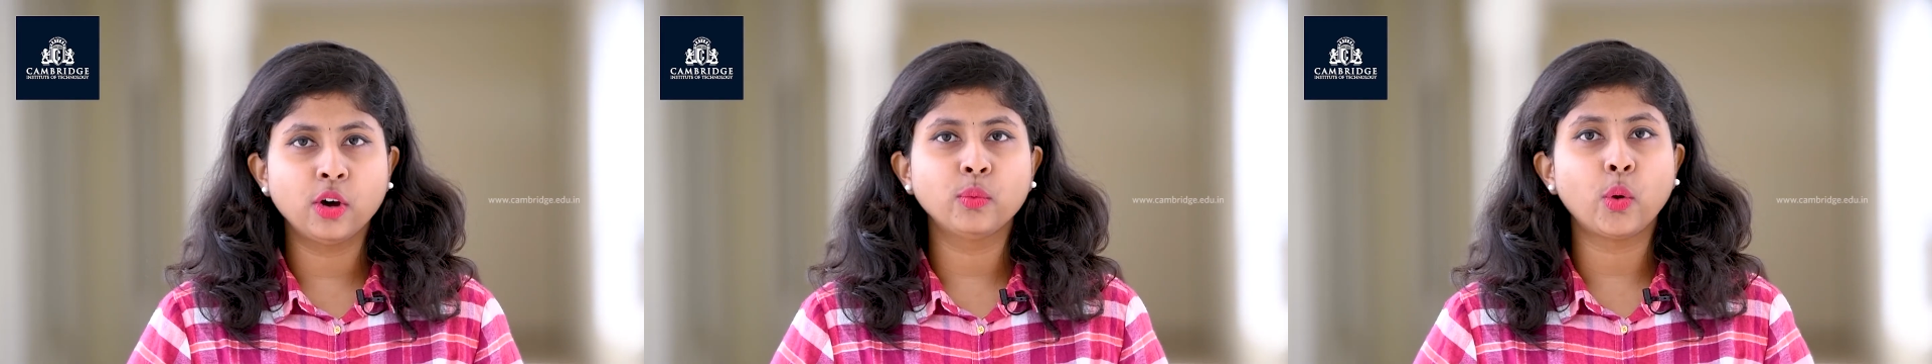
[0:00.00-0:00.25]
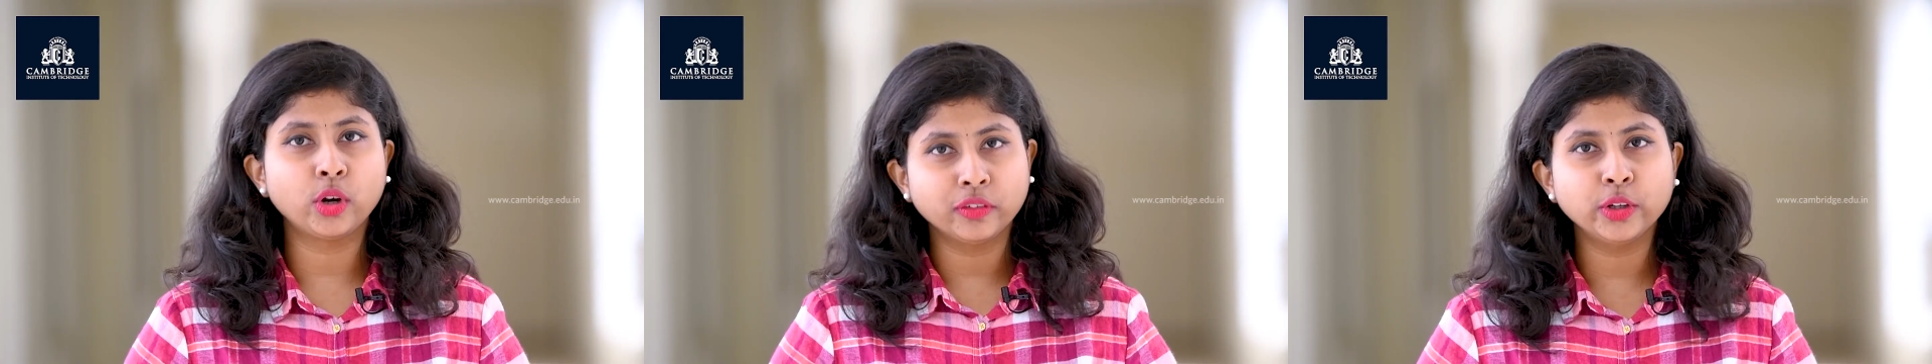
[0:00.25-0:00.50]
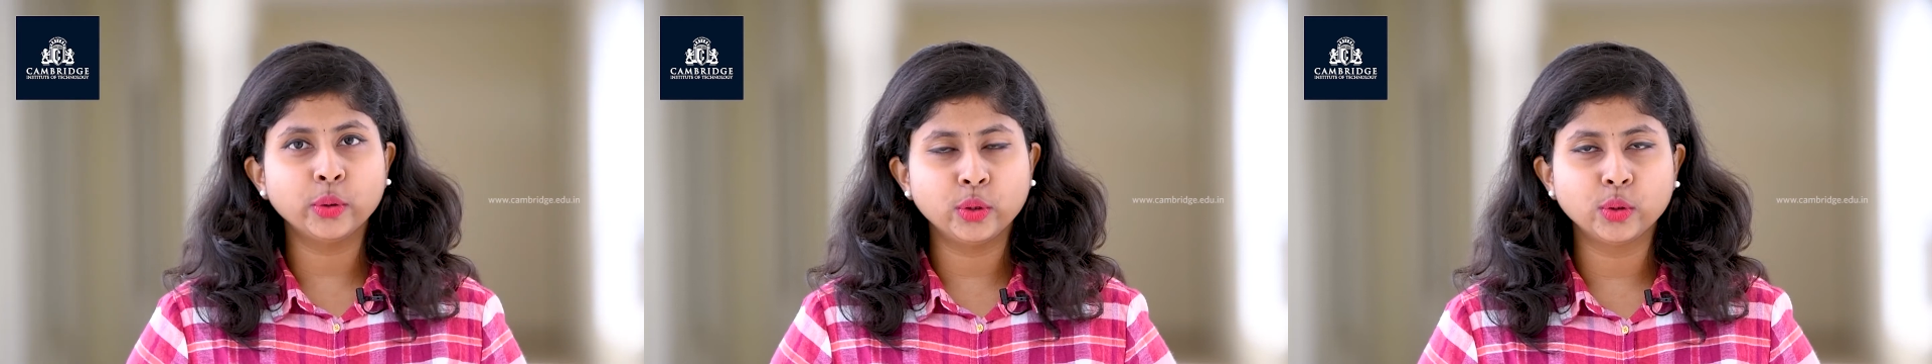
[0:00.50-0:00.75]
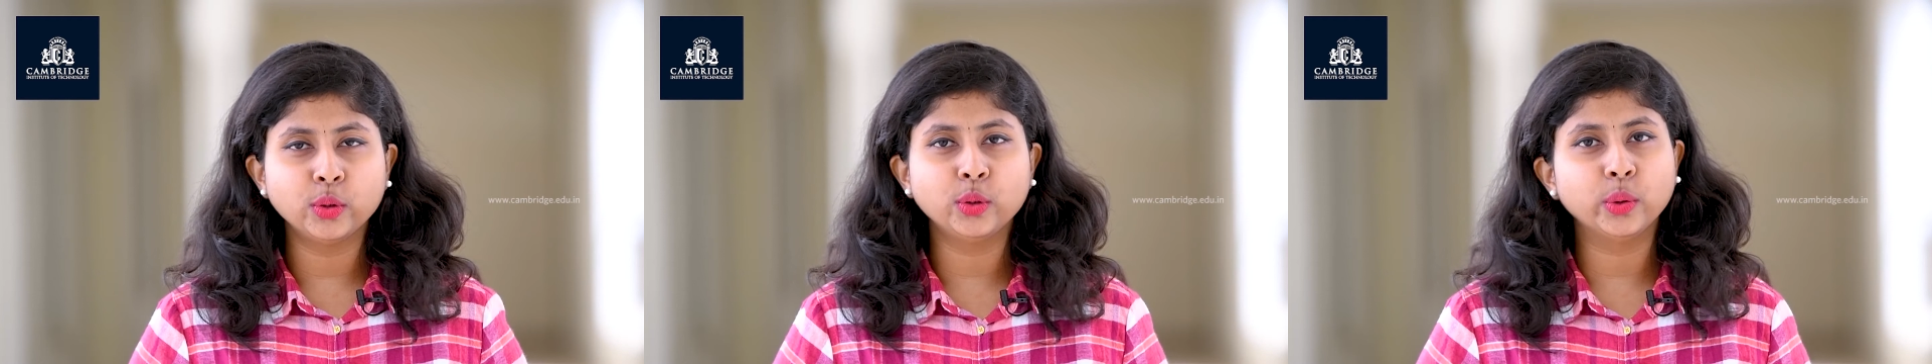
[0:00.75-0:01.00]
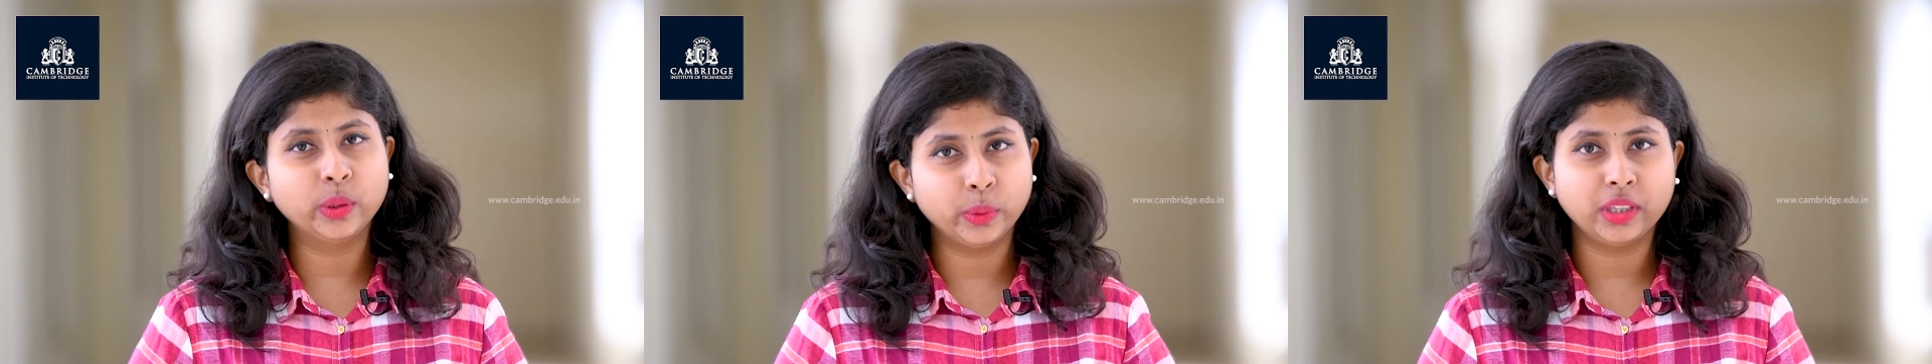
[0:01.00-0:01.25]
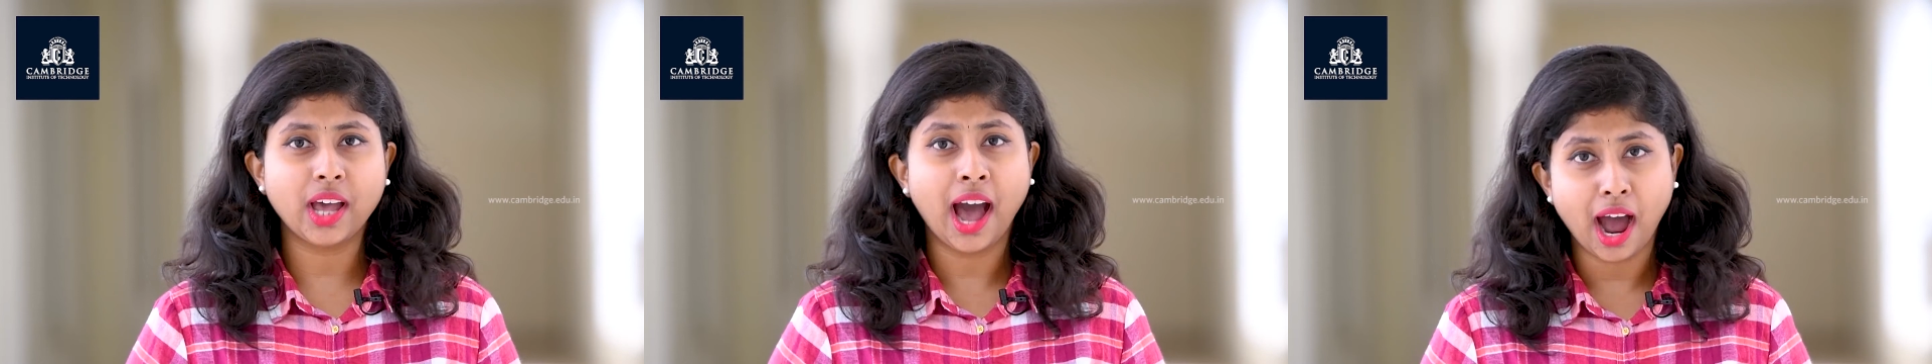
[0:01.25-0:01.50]
whatever you do, do it
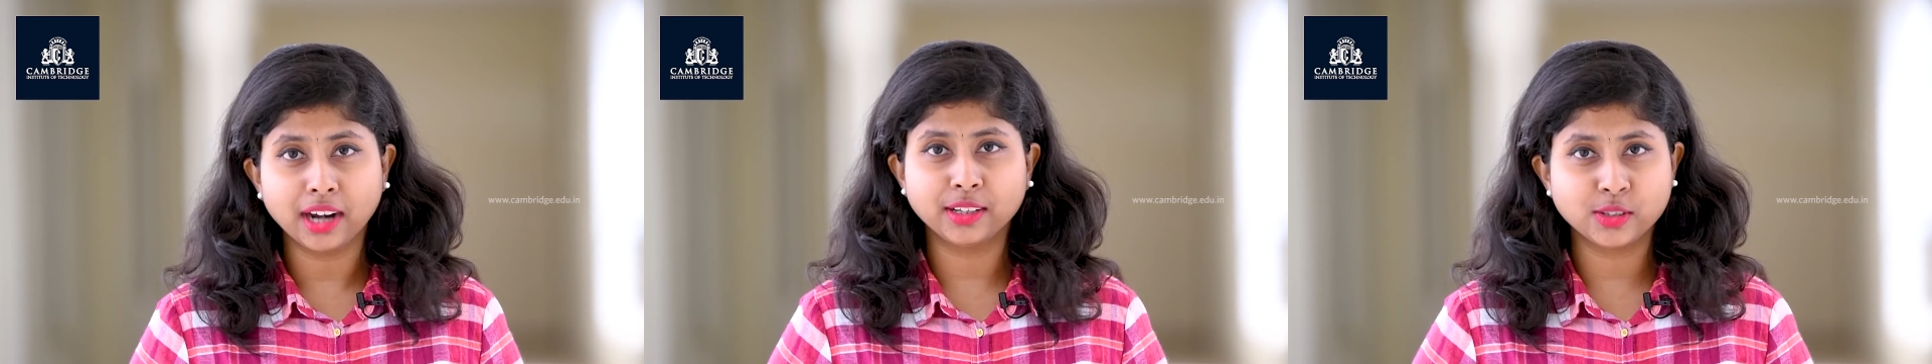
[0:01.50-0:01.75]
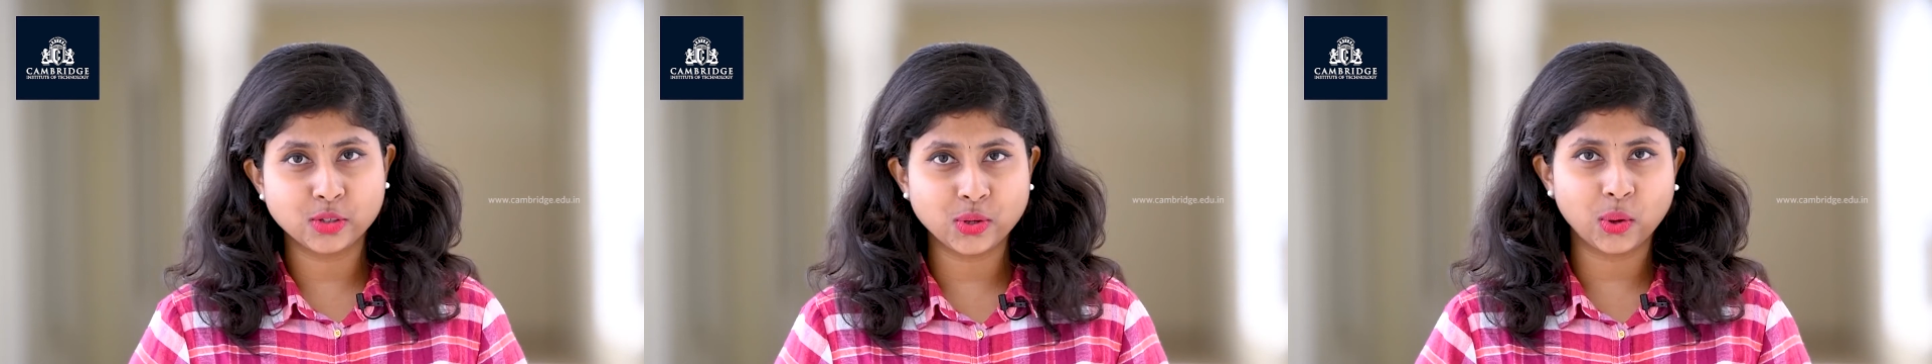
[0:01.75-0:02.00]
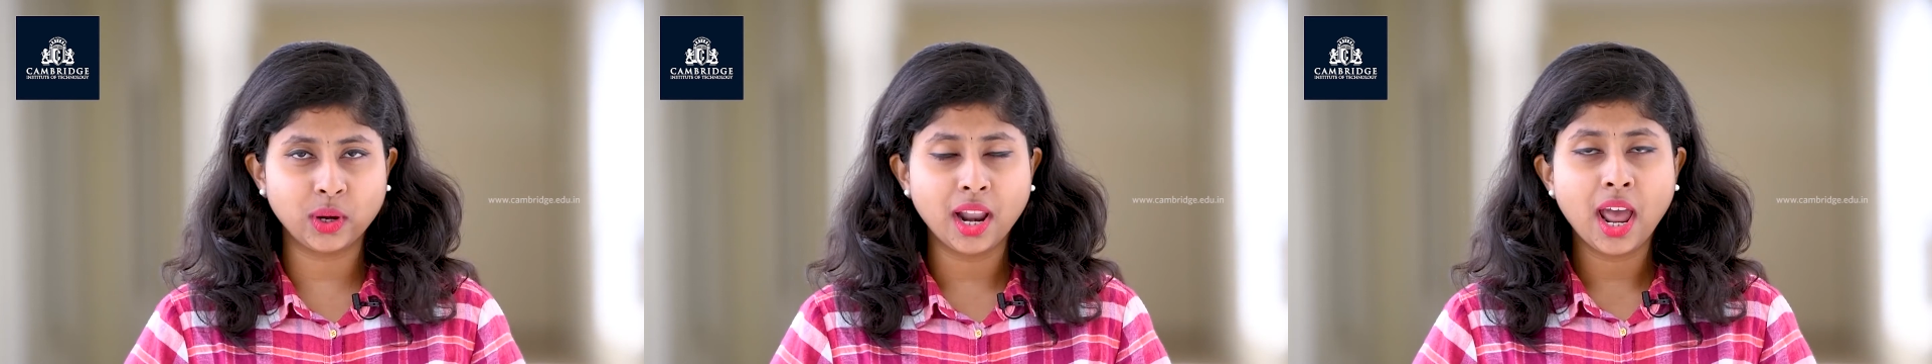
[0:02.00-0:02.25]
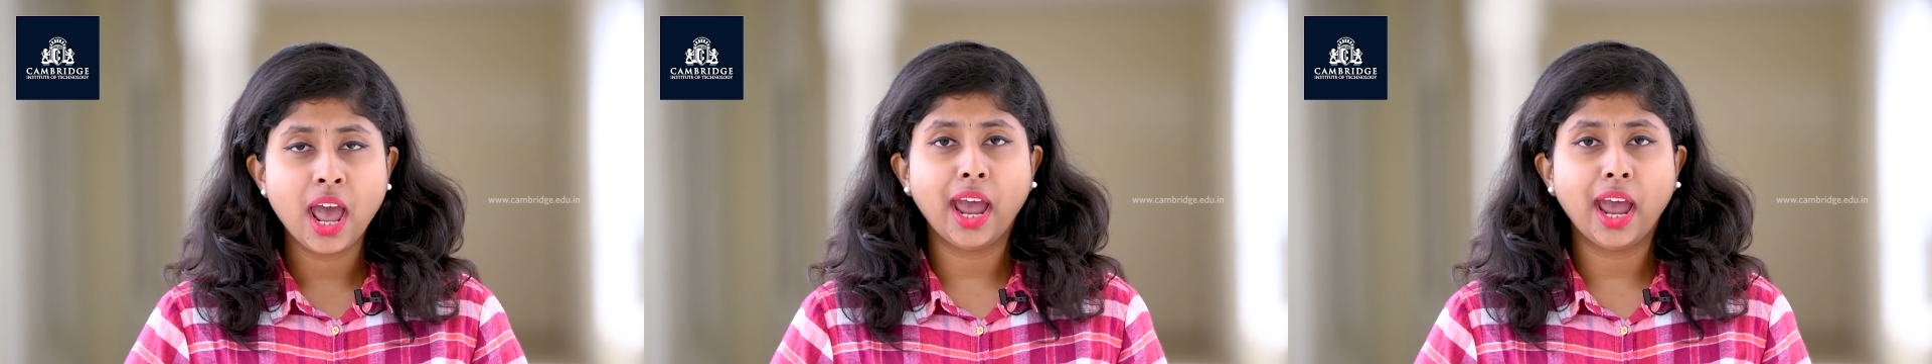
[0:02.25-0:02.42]
with your heart and soul.